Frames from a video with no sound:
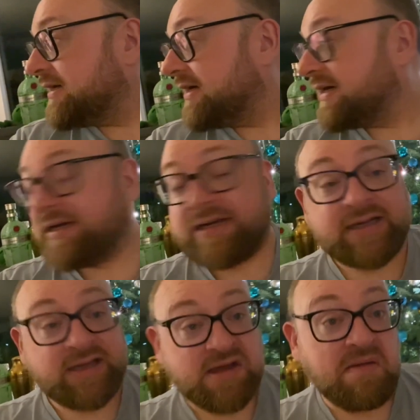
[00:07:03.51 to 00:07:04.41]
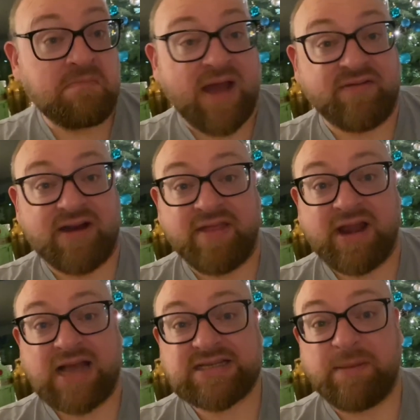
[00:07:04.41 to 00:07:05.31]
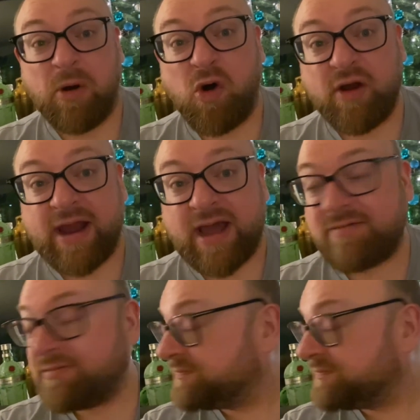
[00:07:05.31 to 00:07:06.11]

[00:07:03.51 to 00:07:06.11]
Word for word: Uh, might have another glass of port now.